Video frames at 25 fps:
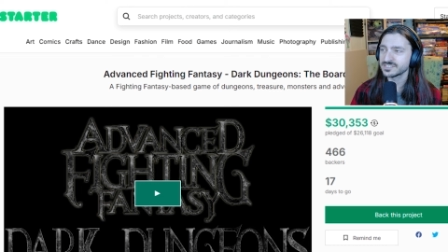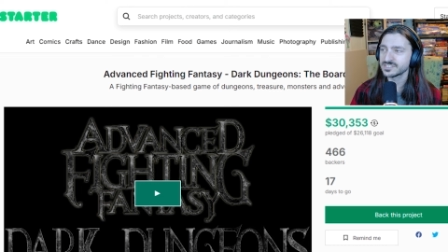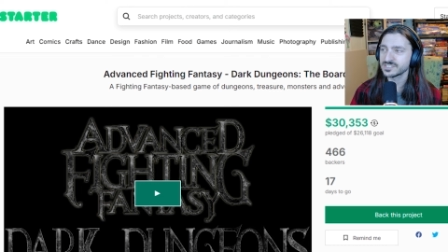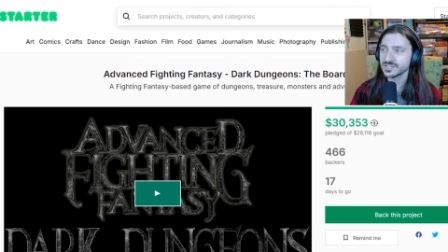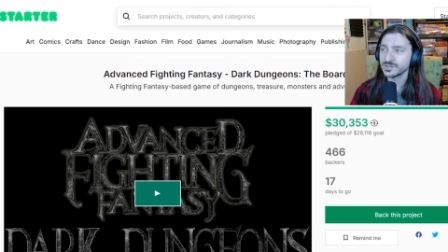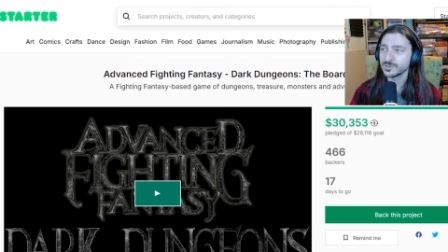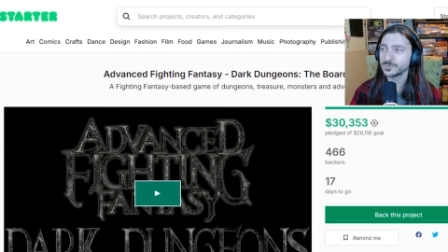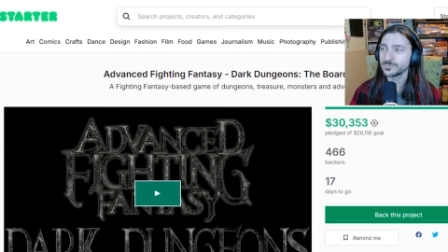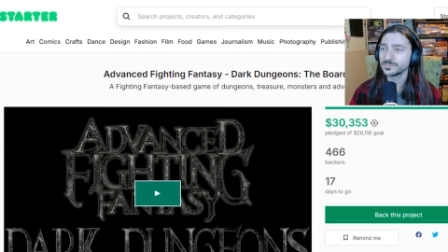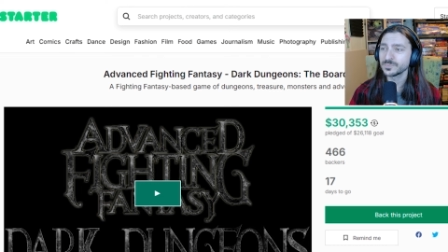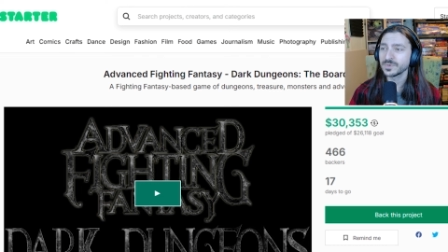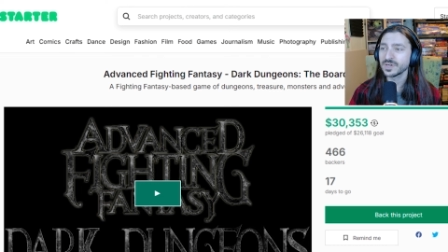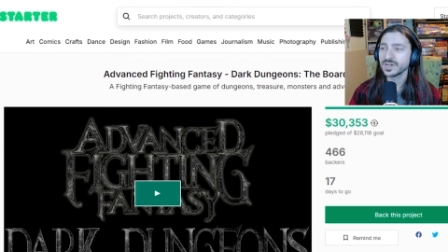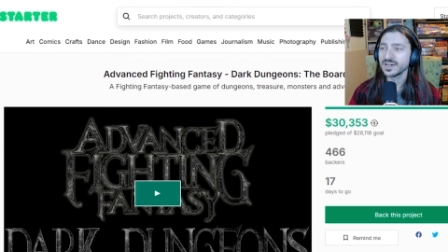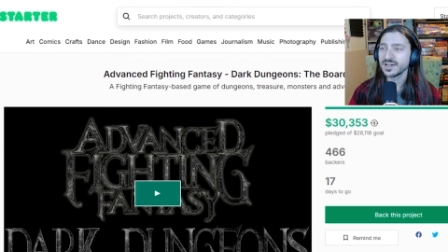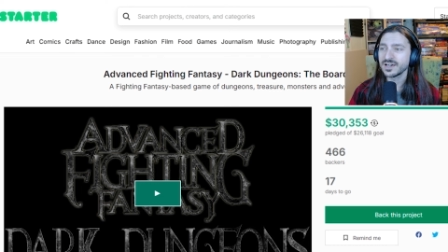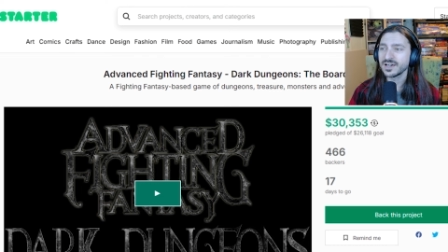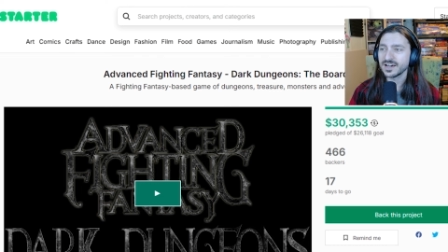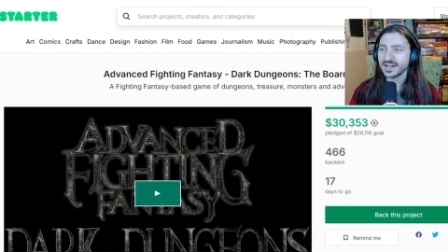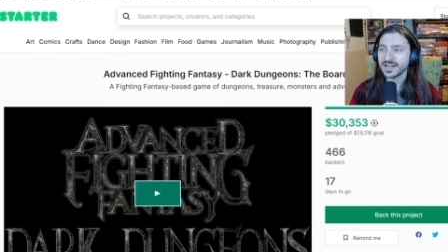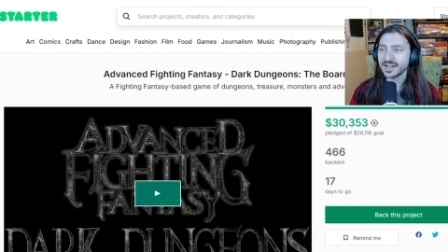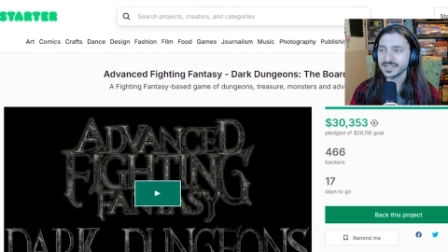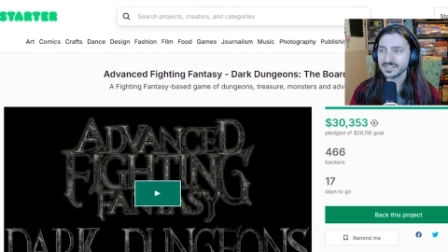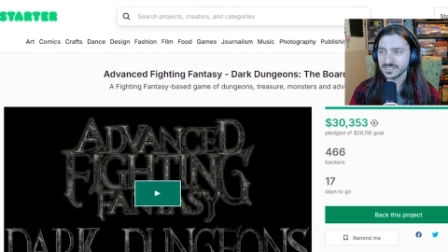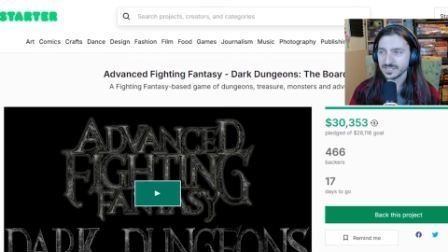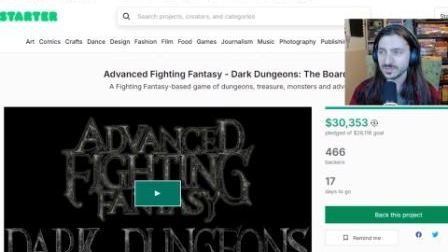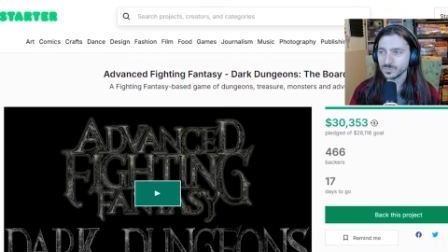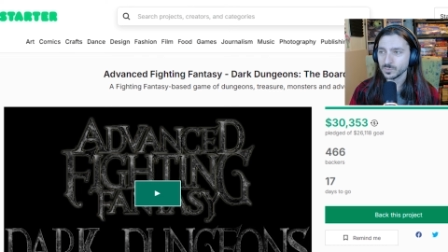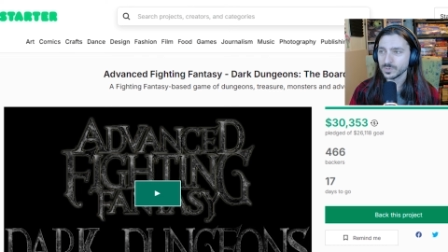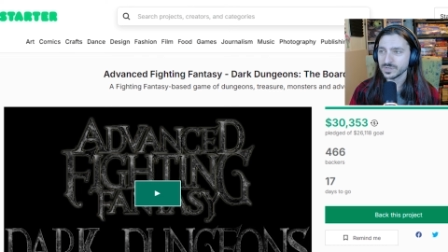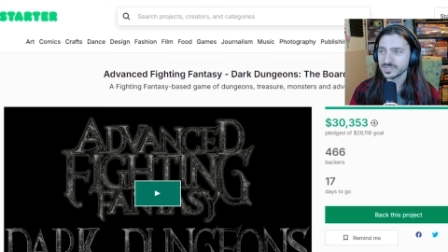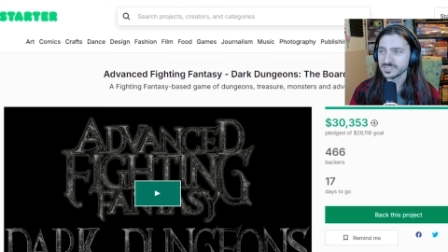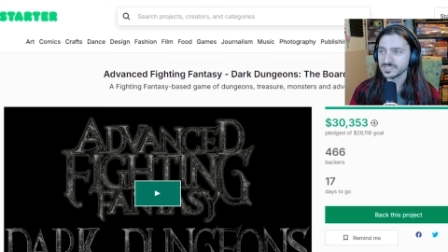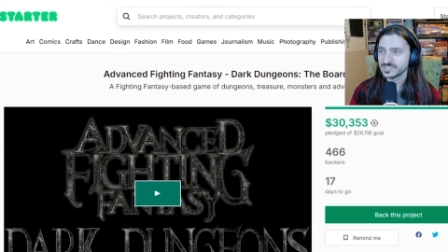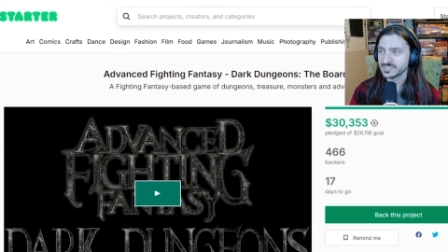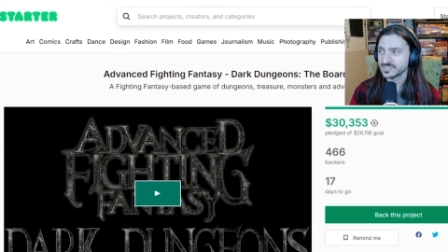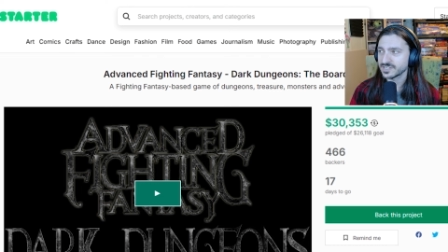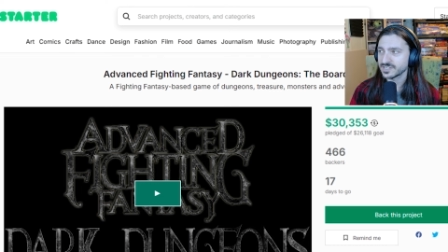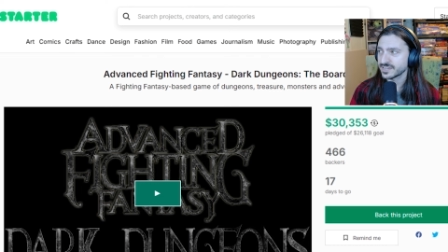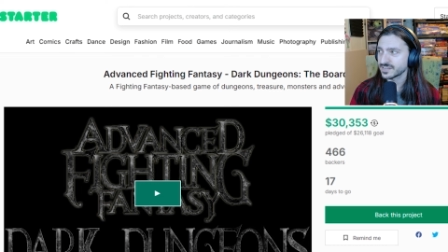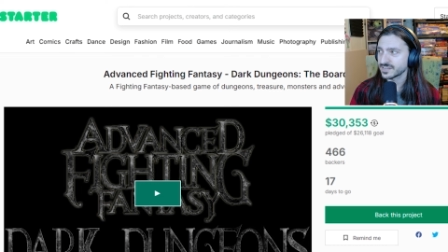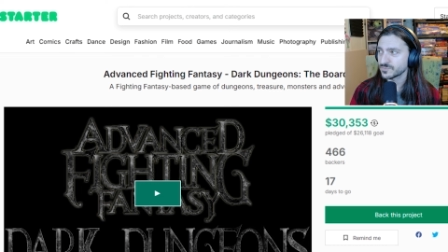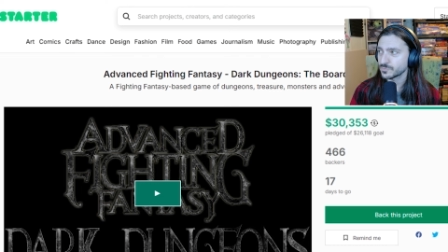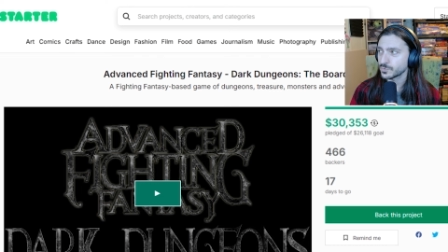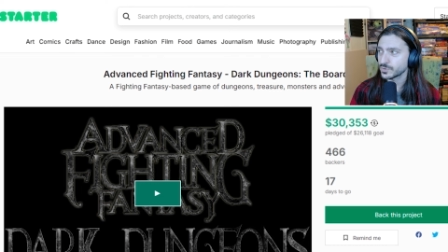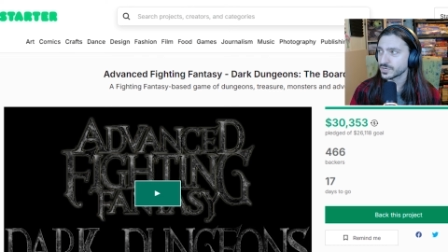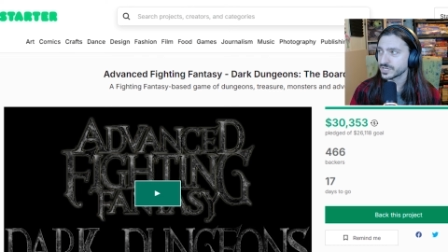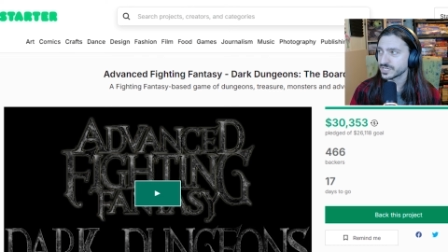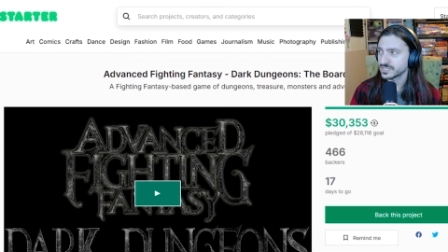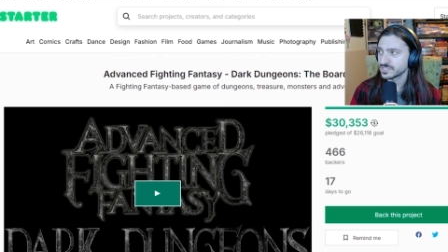So I did want to kind of
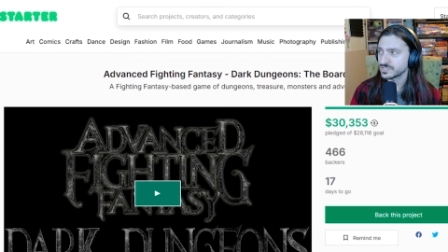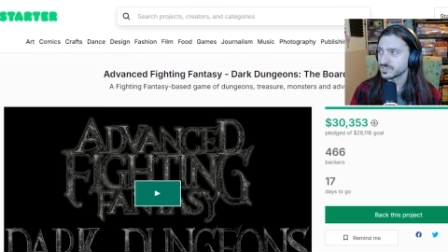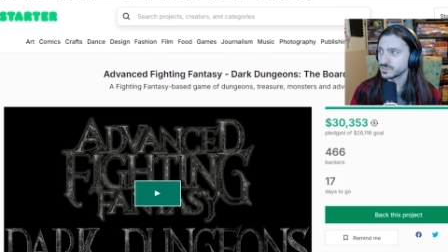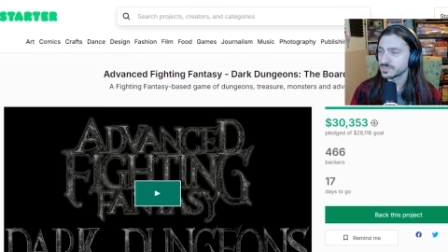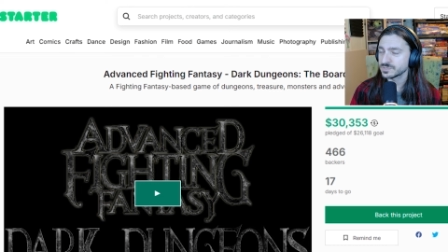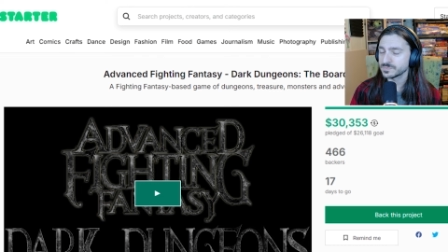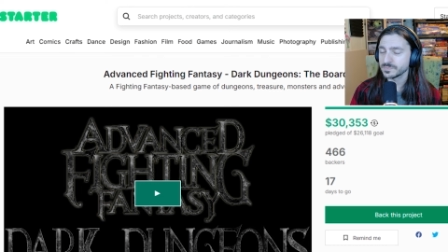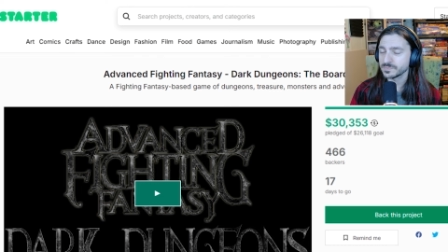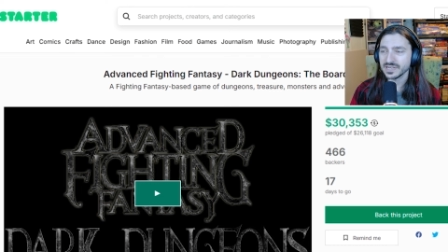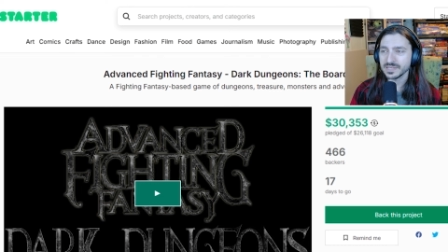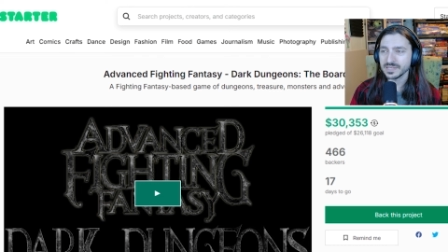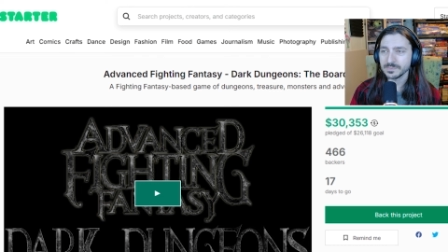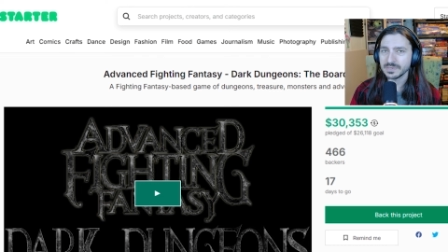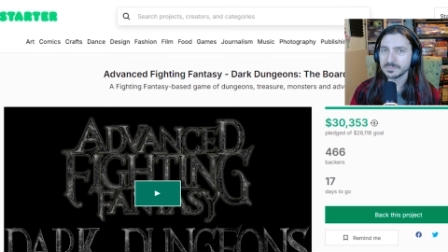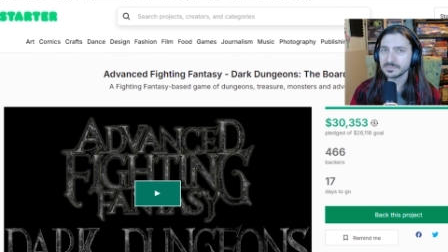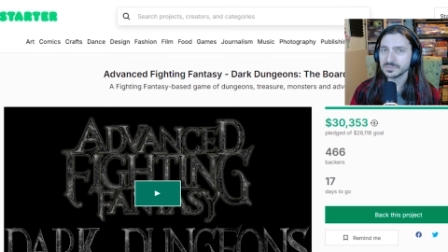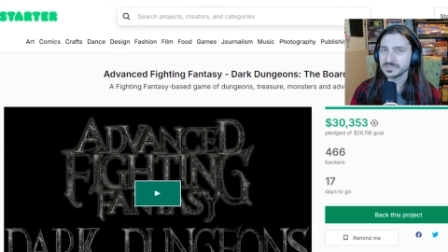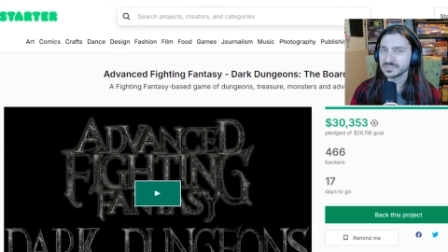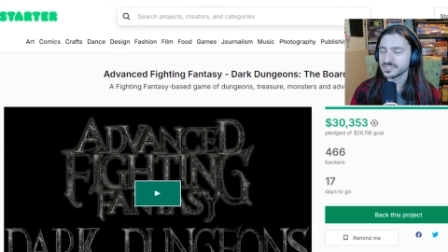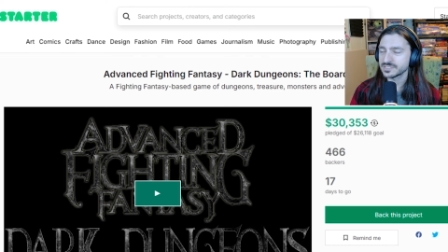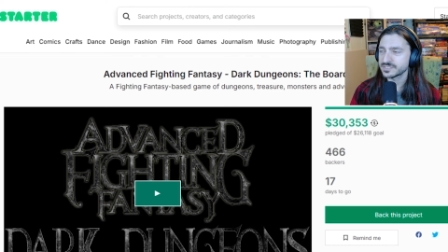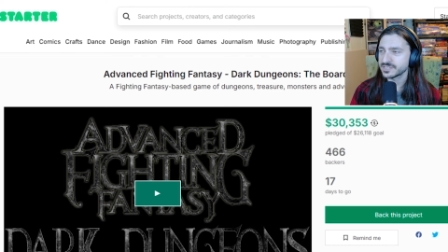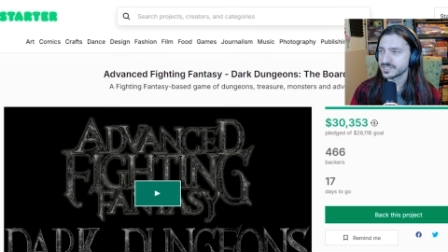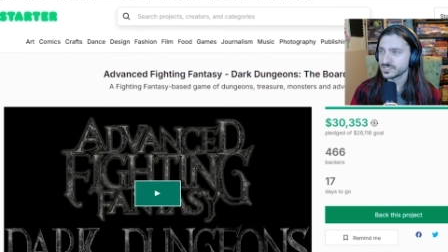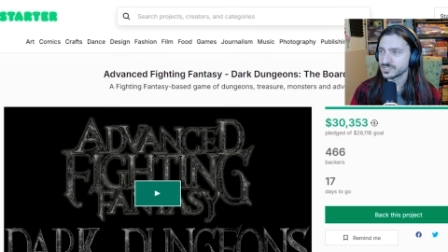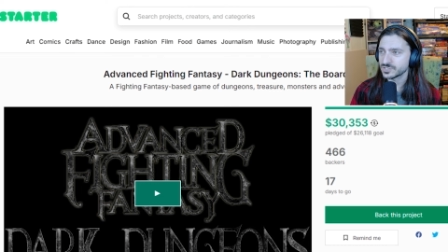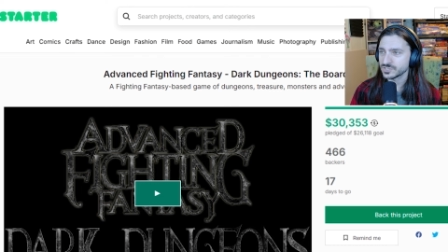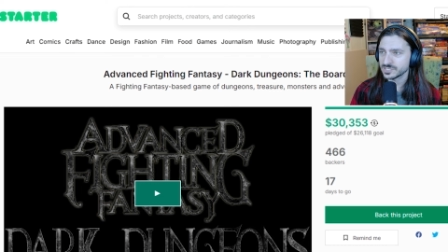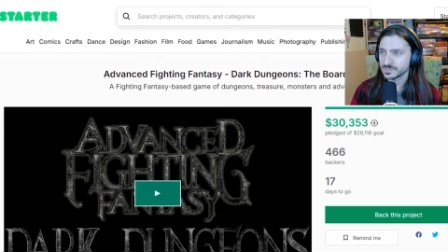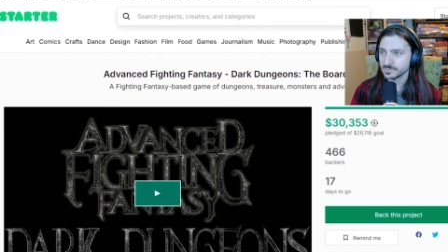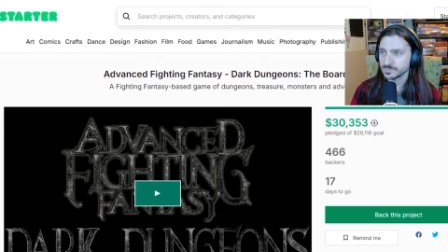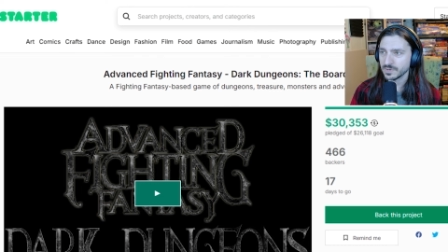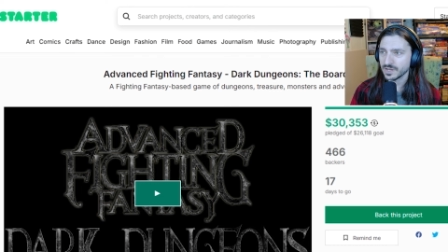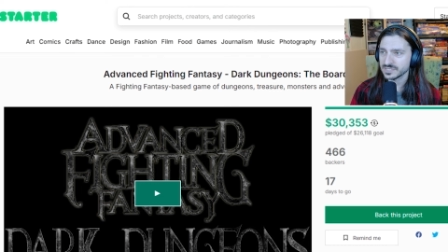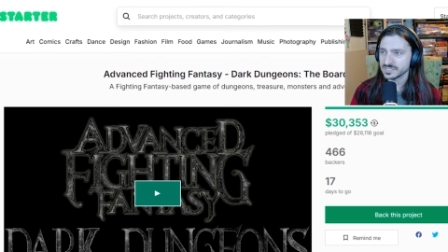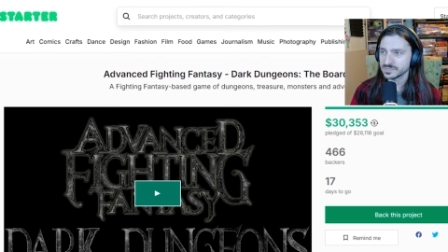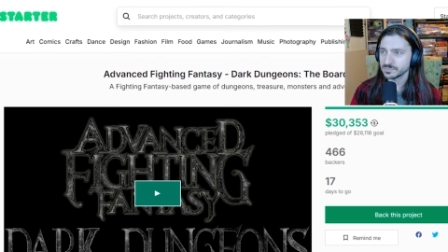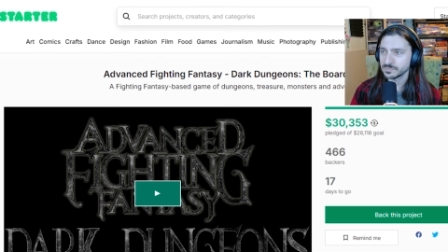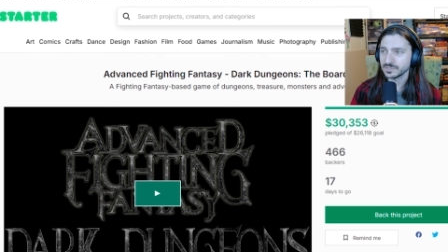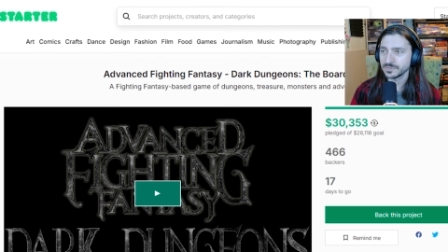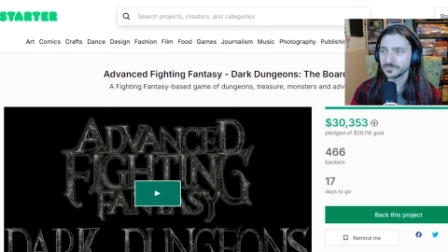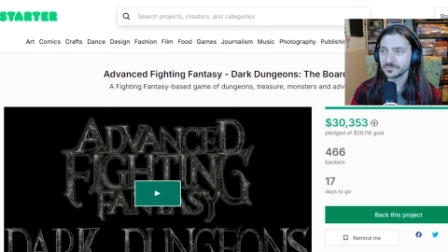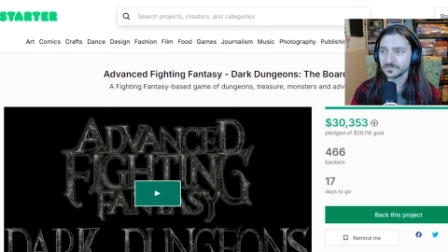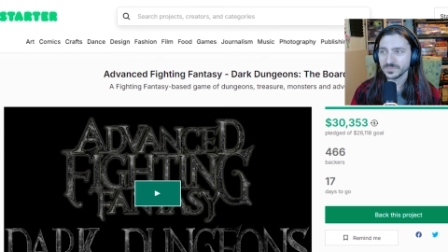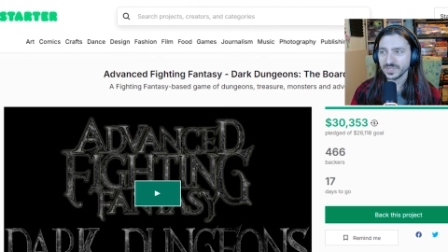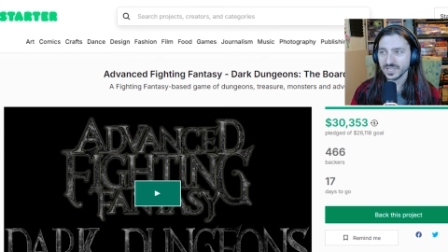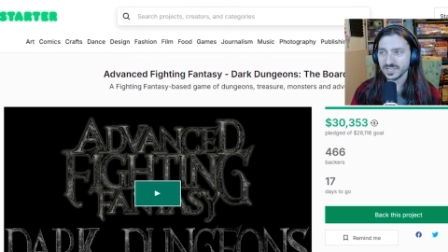bring it to as many people's attention as possible.